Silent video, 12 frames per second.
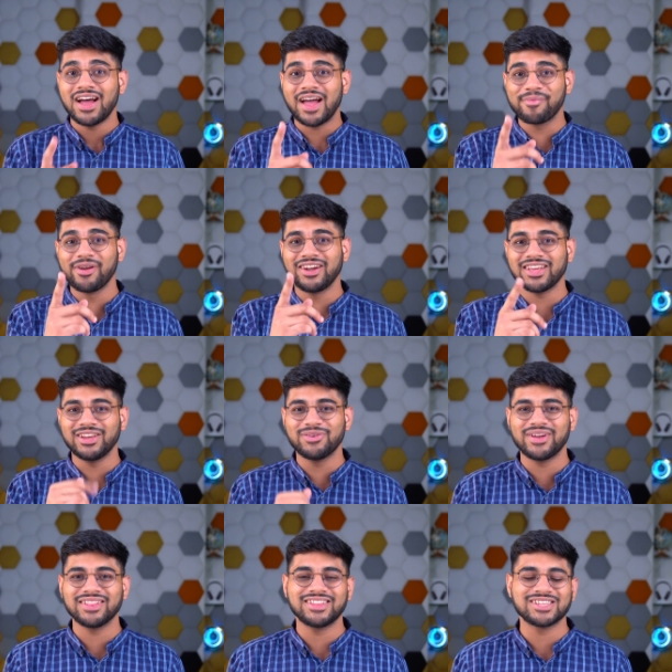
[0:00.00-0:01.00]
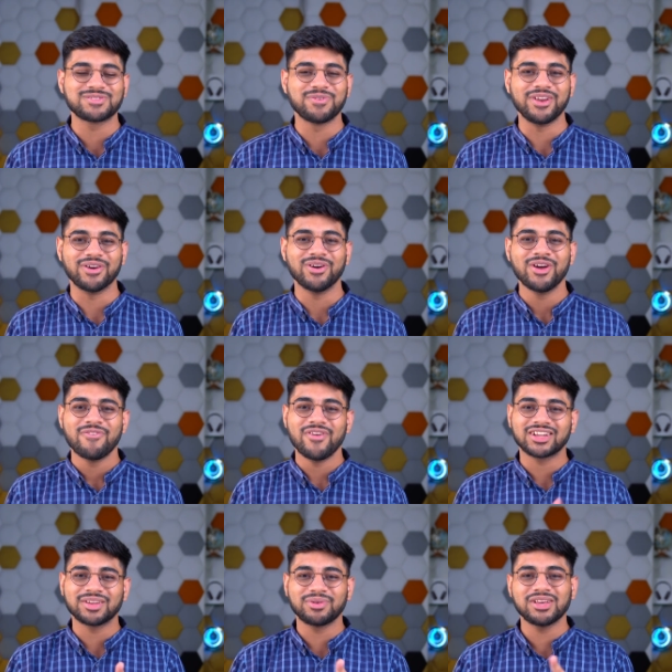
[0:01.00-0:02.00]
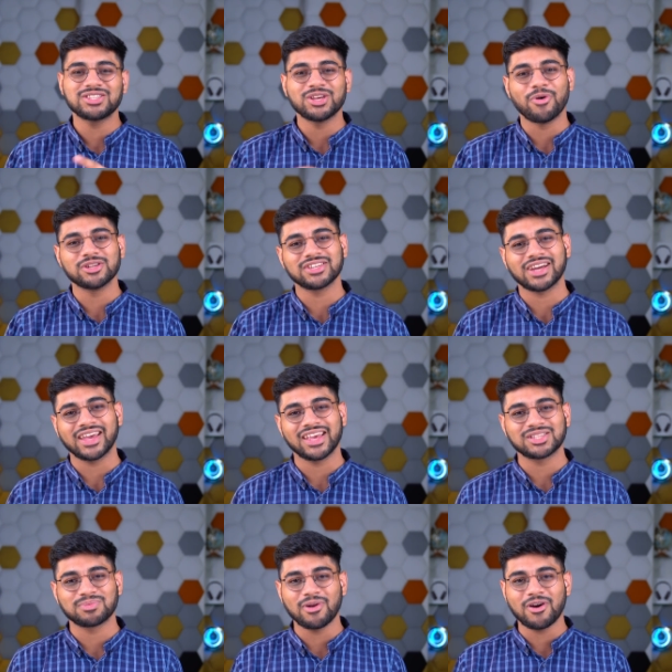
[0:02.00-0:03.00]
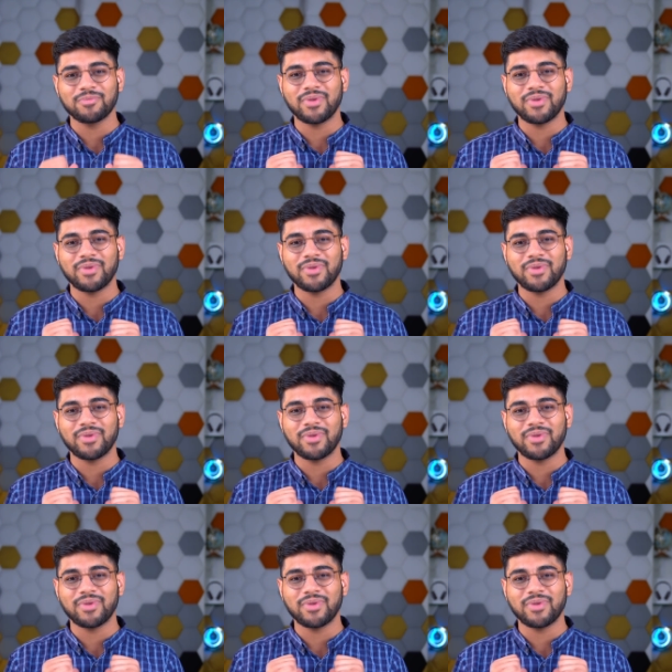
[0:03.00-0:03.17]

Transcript: I'm gonna tell you in this video. Welcome geeks, you're watching iGeeks Vlog.